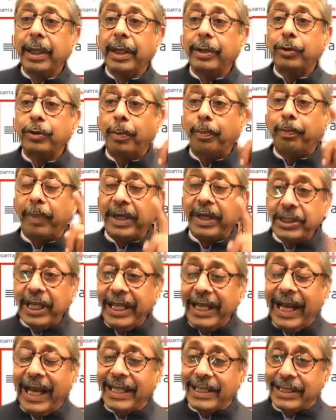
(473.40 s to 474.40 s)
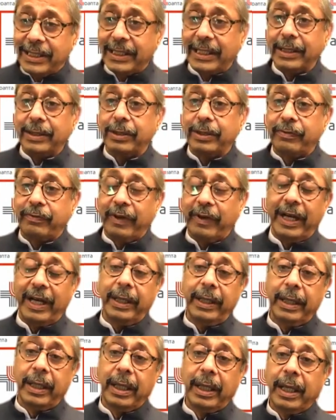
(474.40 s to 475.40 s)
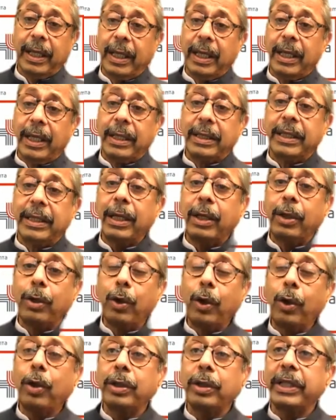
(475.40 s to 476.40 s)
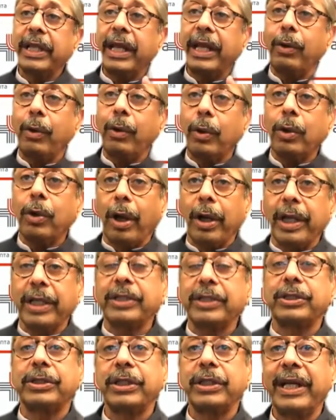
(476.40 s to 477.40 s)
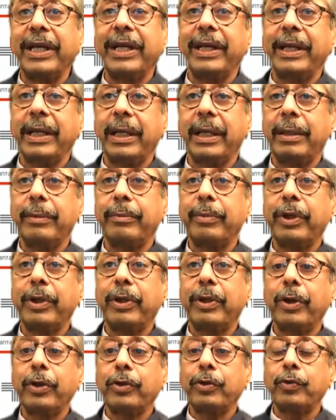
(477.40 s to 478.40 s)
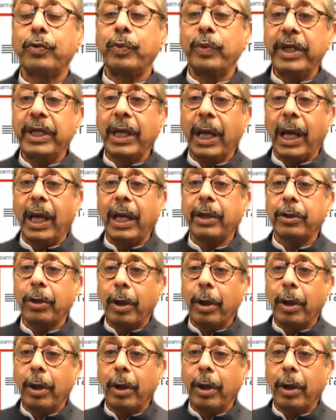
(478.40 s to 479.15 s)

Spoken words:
So puzzling, I felt that, look, they don't call us India because we are